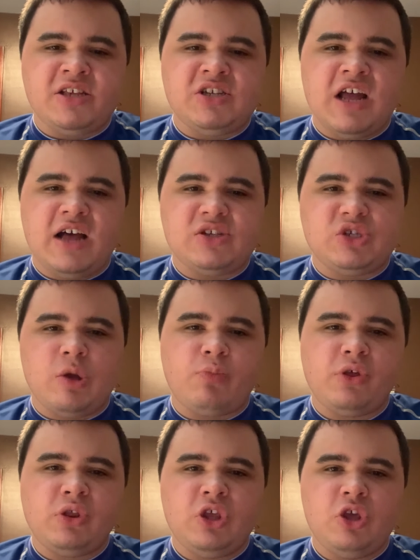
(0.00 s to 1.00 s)
It's not
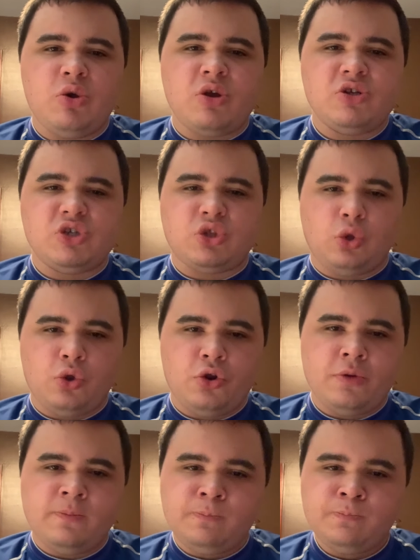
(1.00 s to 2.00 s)
something that you can just
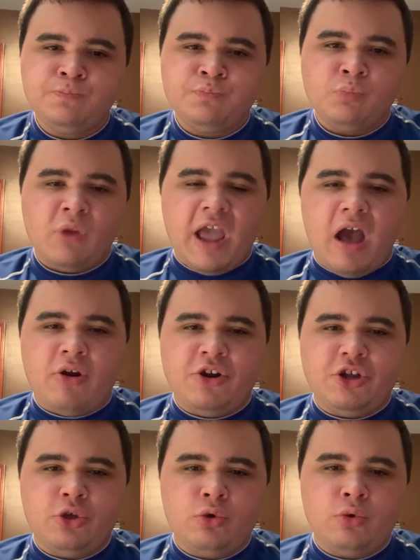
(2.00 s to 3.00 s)
learn how to
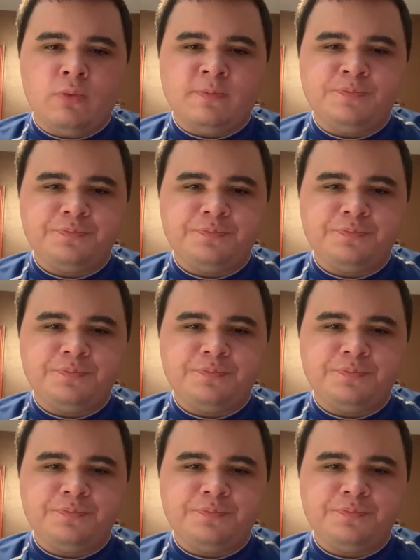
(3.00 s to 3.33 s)
do